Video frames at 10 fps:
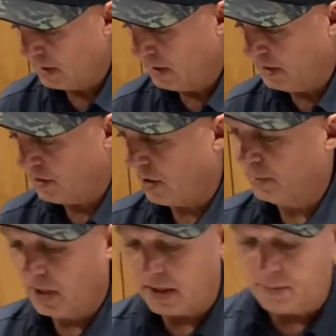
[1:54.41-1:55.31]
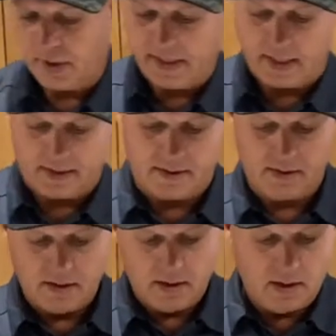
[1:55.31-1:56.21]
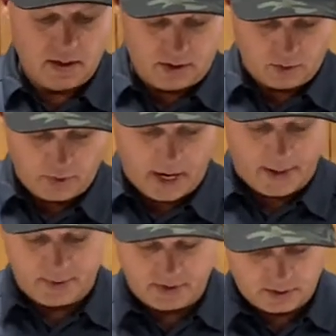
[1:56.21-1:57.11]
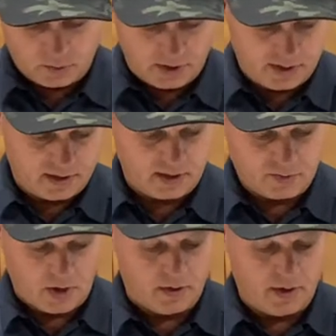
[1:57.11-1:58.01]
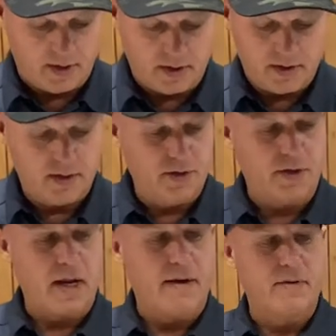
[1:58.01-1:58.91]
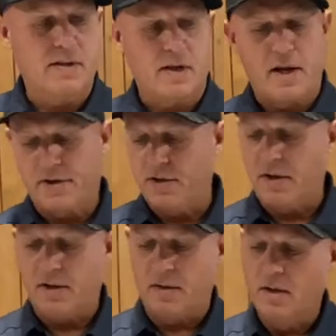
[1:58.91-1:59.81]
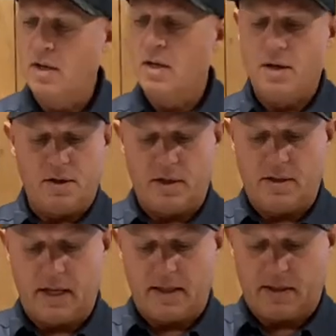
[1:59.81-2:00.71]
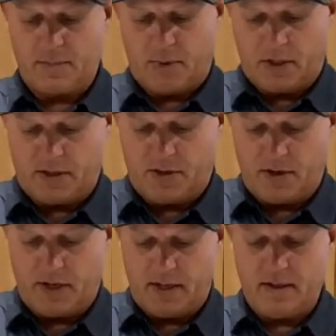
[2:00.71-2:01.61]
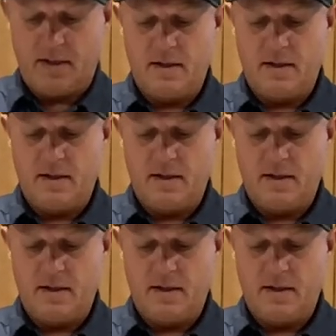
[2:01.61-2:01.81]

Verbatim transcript: These are our plug and play kits. So what happens is once this is routed, you're gonna have this connection here. You're gonna take this and plug it straight in